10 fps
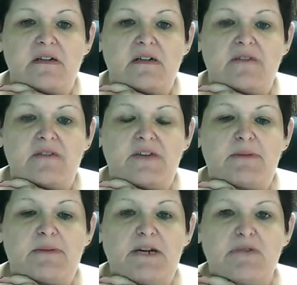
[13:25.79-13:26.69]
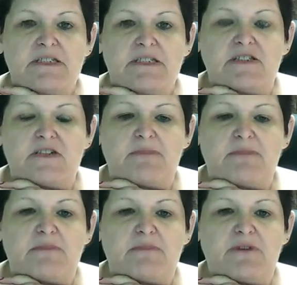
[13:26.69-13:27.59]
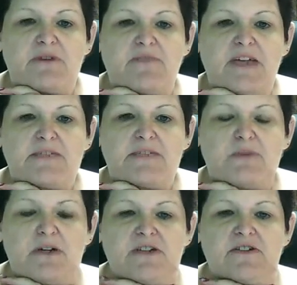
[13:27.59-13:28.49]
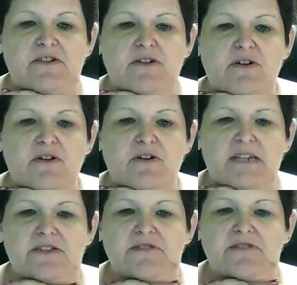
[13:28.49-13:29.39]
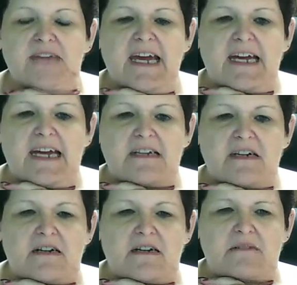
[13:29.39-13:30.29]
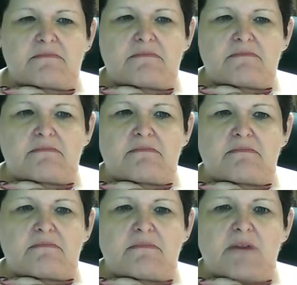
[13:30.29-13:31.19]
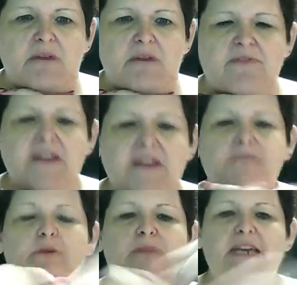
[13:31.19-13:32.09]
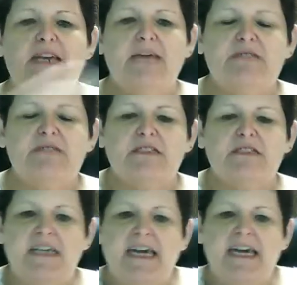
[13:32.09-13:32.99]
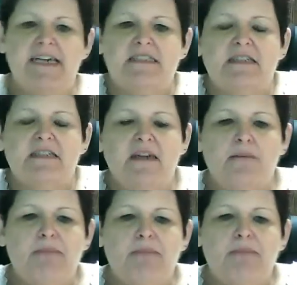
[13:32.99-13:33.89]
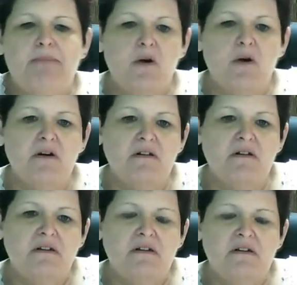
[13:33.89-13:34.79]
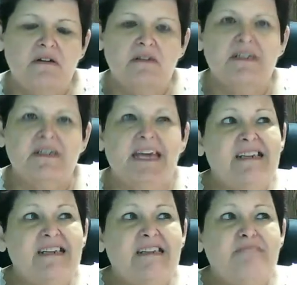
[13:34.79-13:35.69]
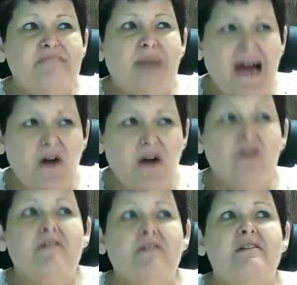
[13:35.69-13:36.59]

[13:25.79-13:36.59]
if anybody wants to look me up on Facebook, you can go ahead and do that. On Facebook, my name is Lynette Powell. Lynette Powell